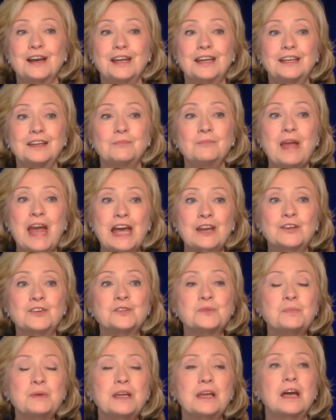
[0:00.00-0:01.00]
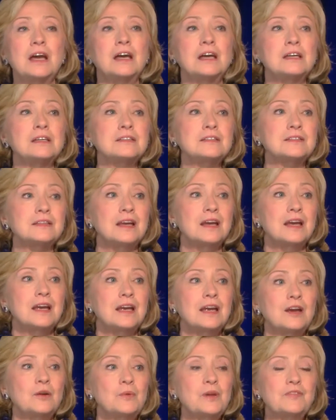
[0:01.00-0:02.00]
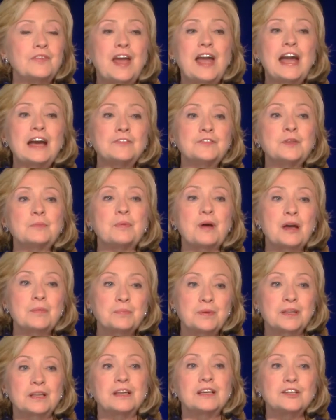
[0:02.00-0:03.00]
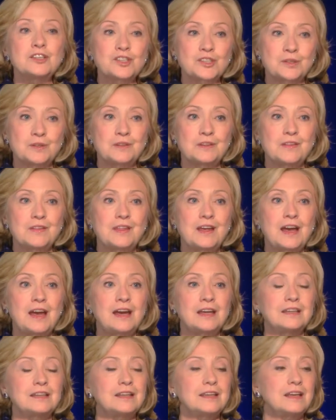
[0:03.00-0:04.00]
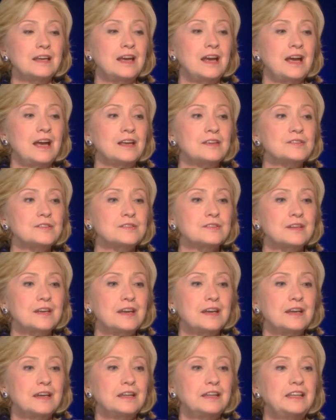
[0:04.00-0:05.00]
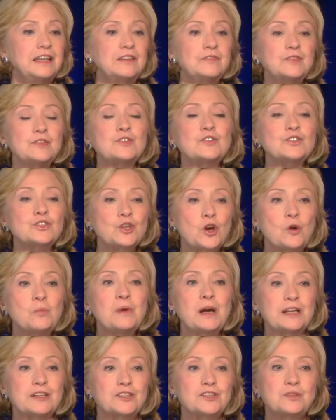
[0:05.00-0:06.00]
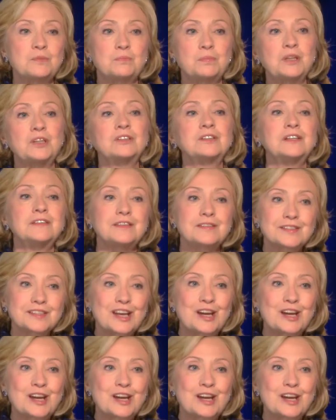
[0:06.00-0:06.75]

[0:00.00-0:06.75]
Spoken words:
It matters because we have half the population that has given so much to building this